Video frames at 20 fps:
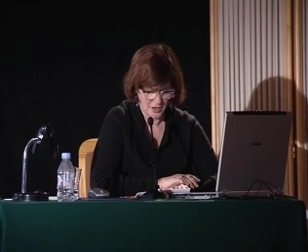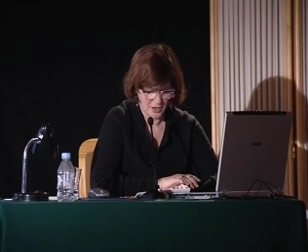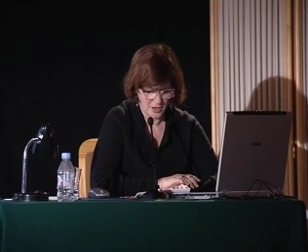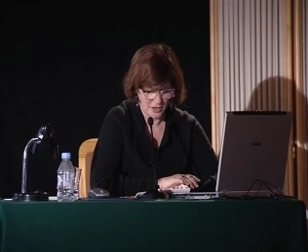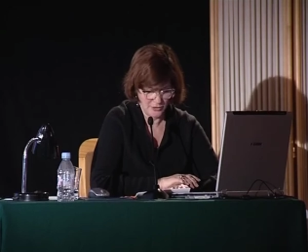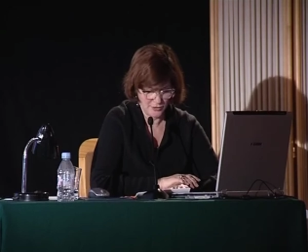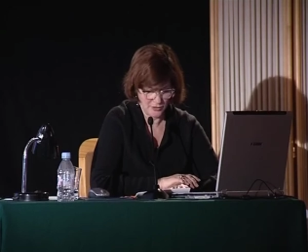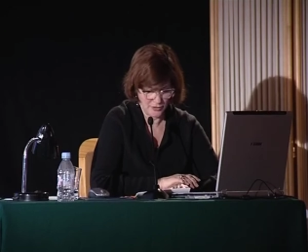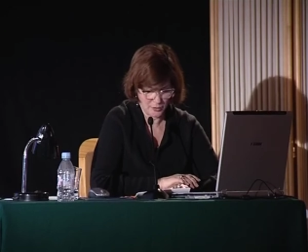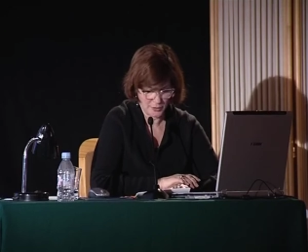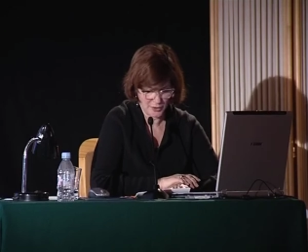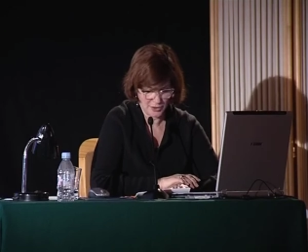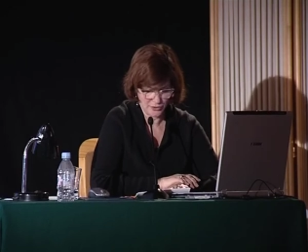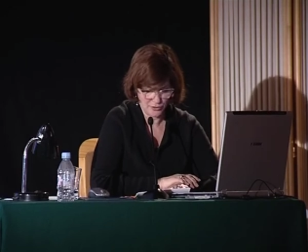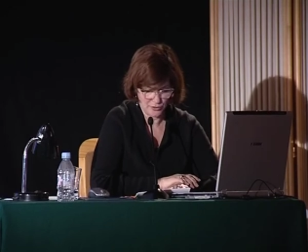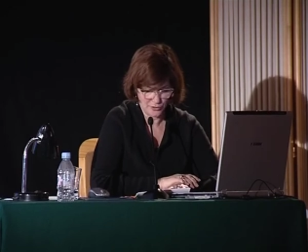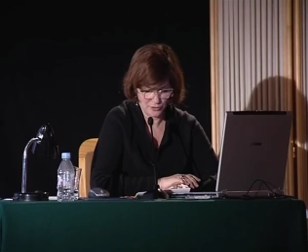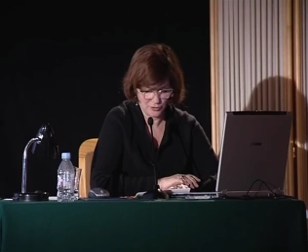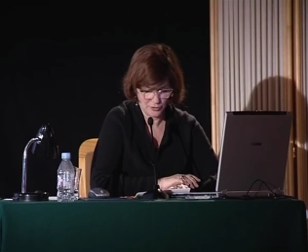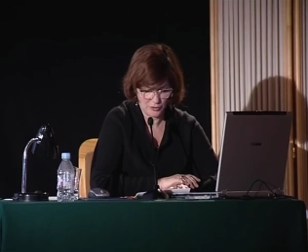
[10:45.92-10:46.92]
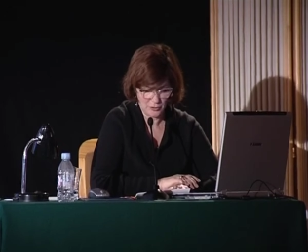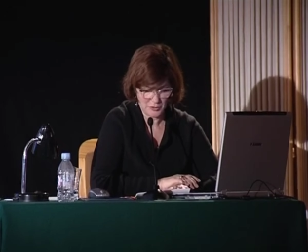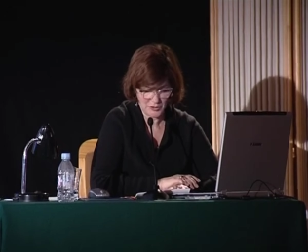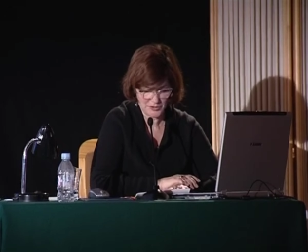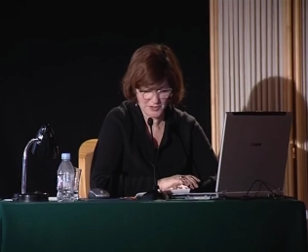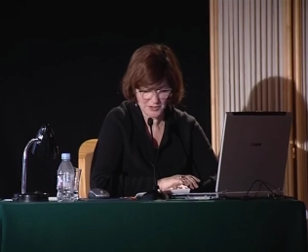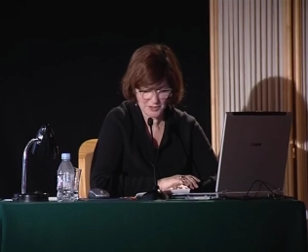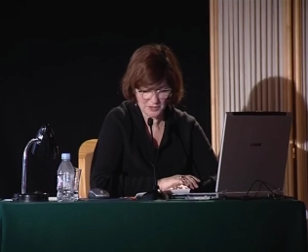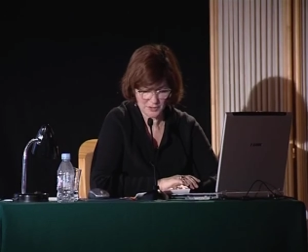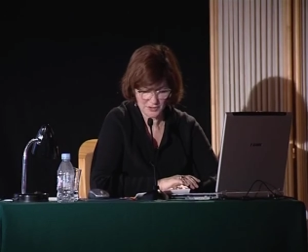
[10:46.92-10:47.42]
others being truth to
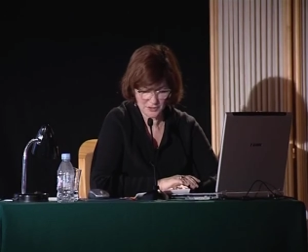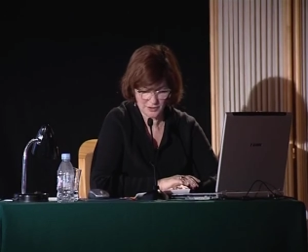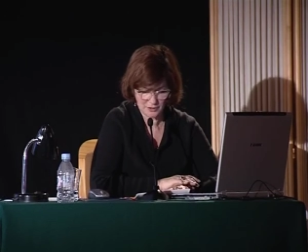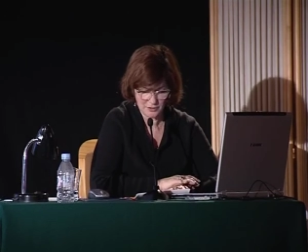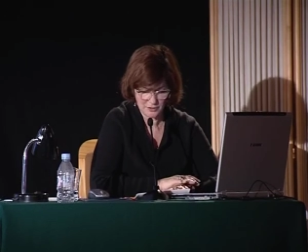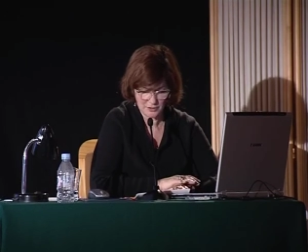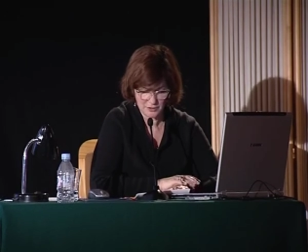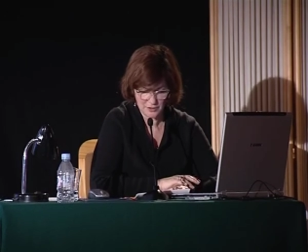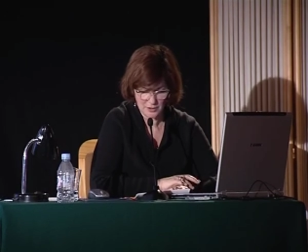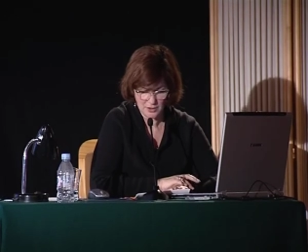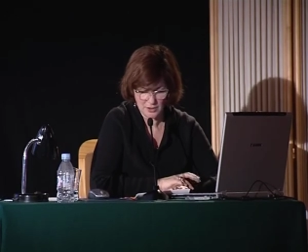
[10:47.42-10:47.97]
material,